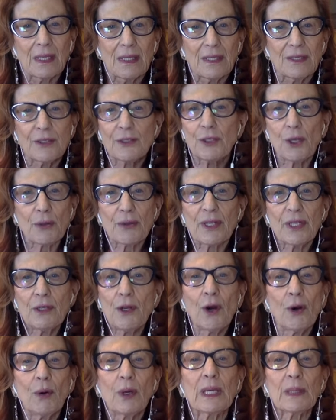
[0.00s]
so that
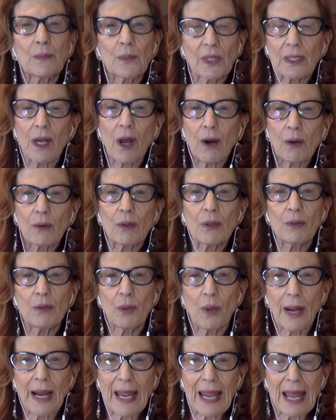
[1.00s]
no one will know
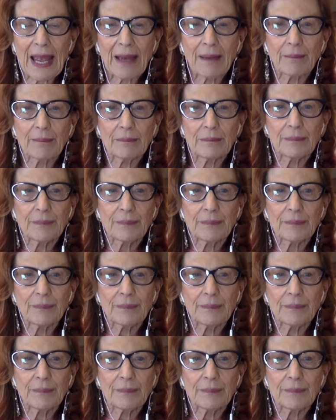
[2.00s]
who I am.